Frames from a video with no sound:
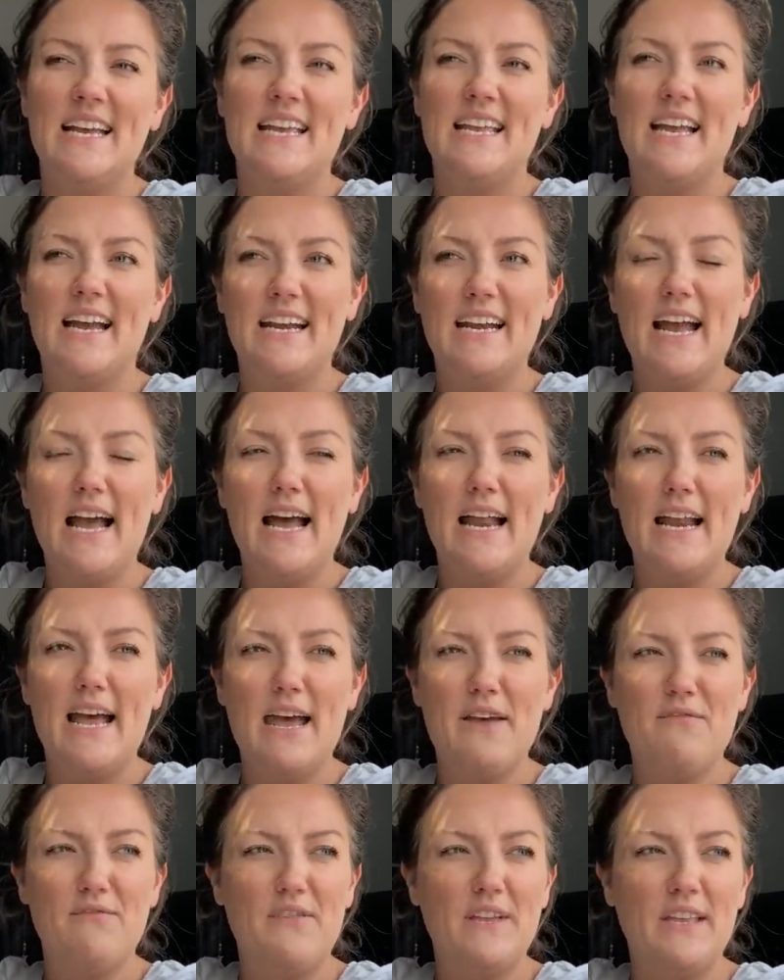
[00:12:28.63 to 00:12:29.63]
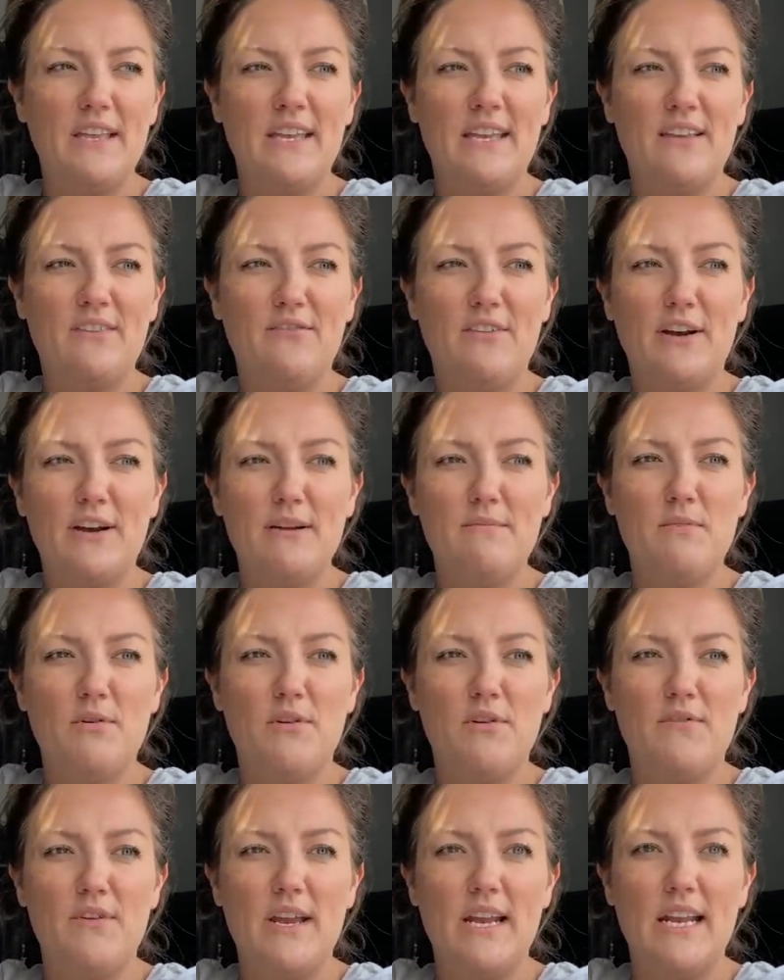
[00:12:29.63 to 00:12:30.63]
yada yada, I'm feeling very
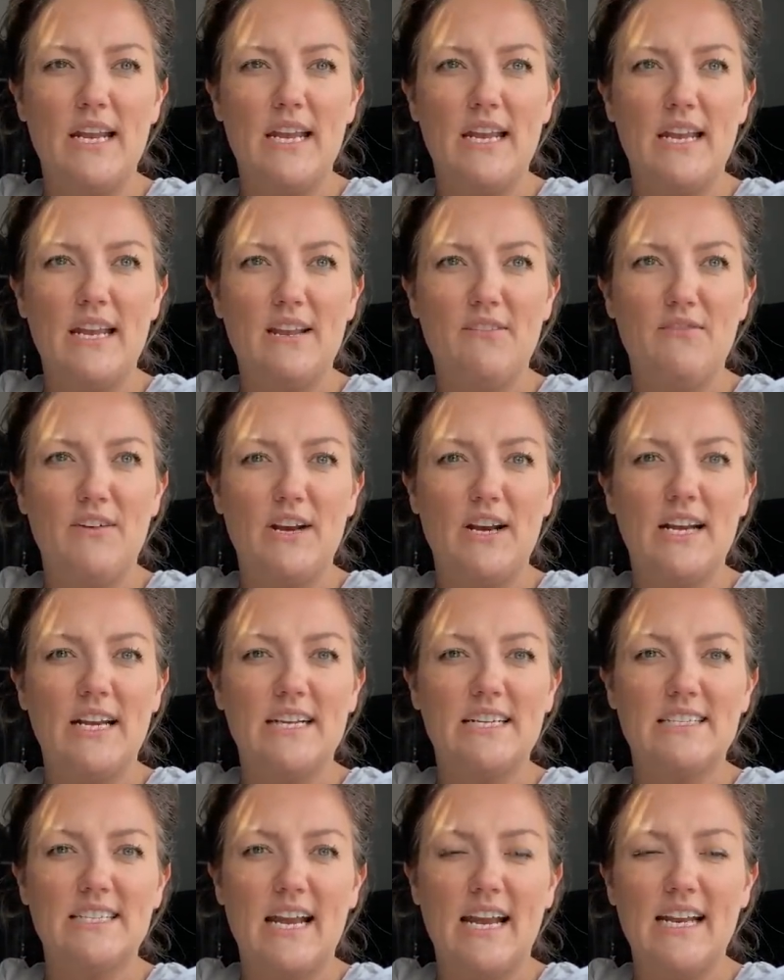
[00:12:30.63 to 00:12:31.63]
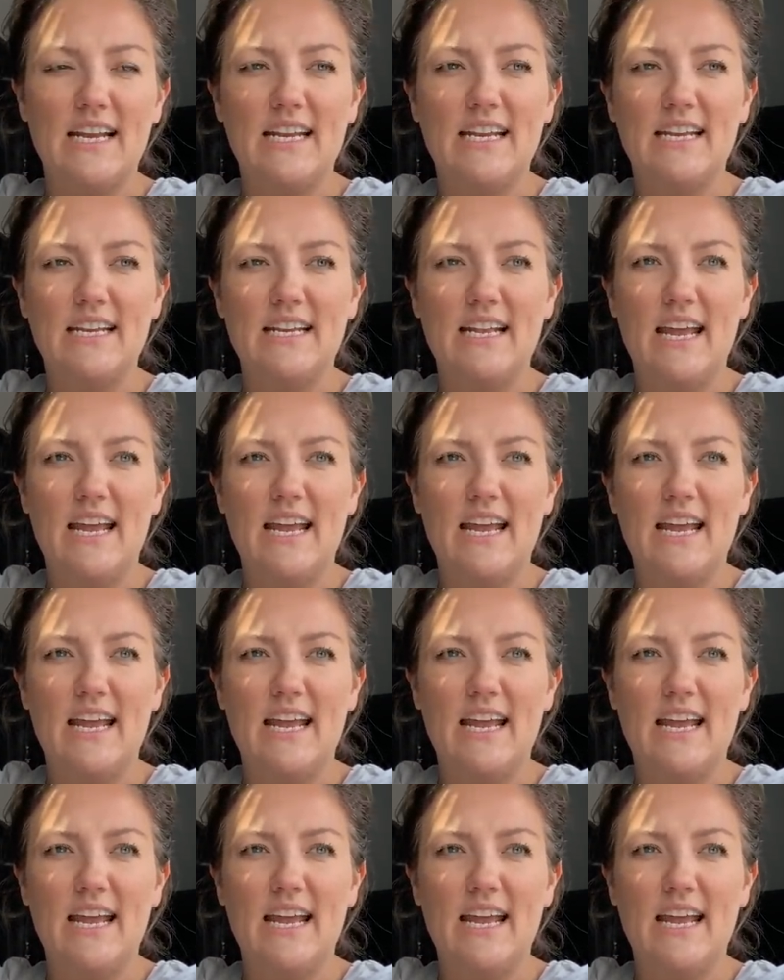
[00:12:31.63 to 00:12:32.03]
motivated and very excited.